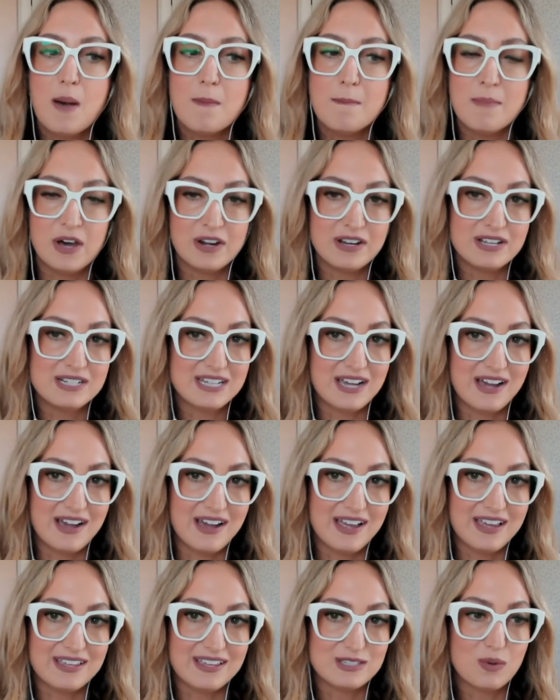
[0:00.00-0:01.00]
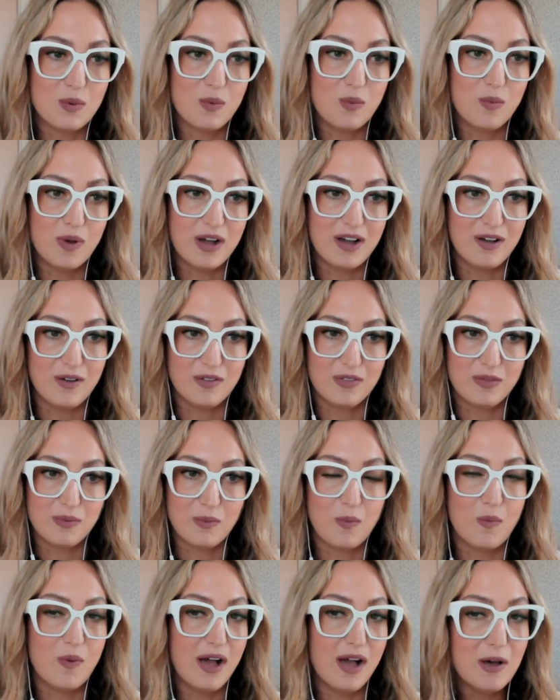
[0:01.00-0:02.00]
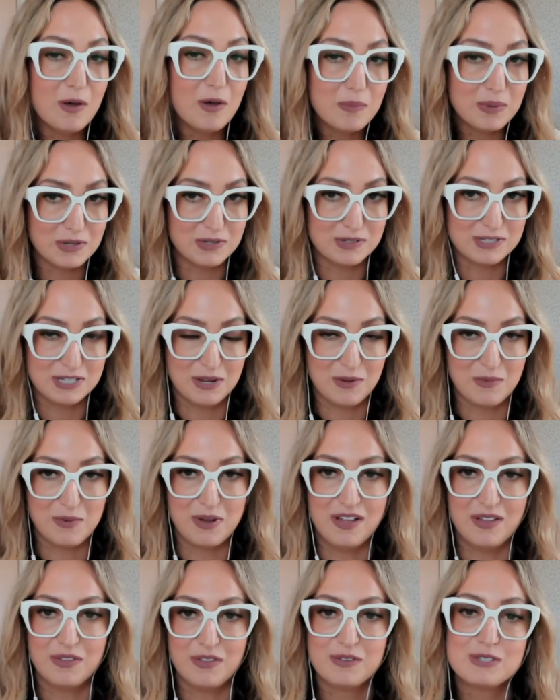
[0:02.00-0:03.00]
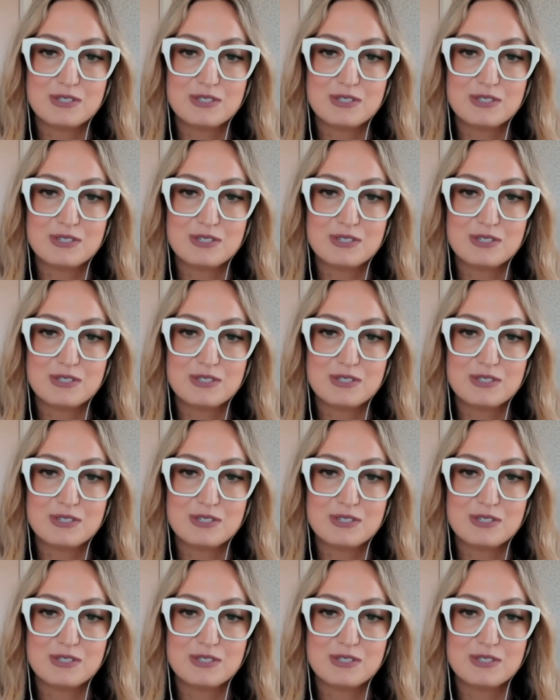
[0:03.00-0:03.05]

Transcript: monetize wealth while building wealth.